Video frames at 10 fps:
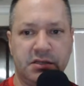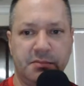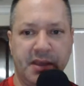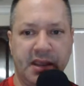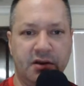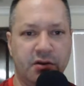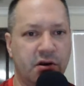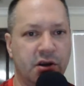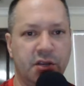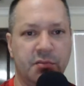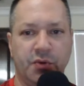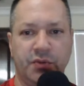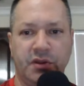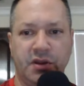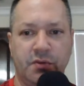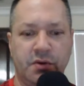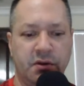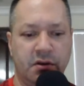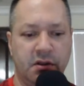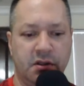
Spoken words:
debate or argument with anyone.